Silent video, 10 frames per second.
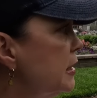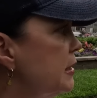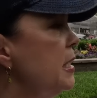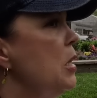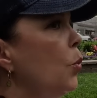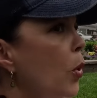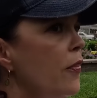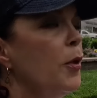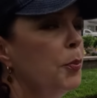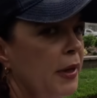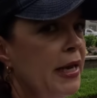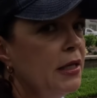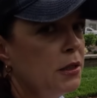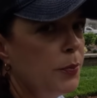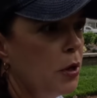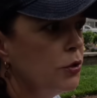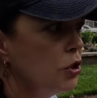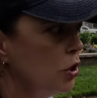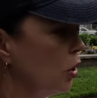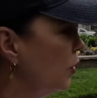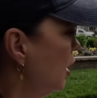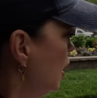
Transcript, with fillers: see what the plant is supposed to do